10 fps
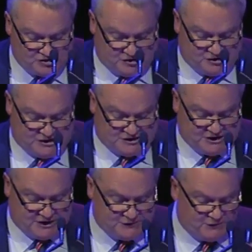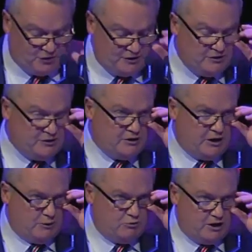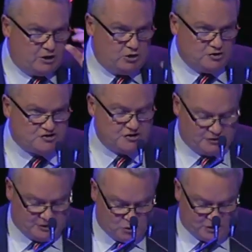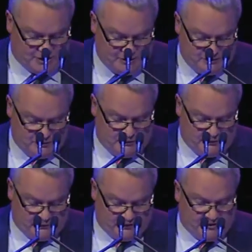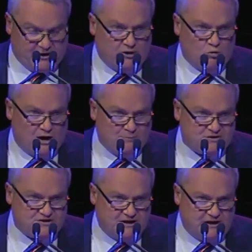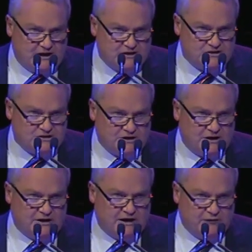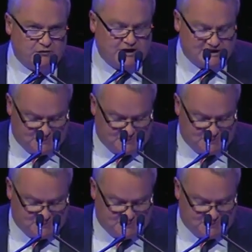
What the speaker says: that we are patient. We are not. We are impatient. We are constantly dissatisfied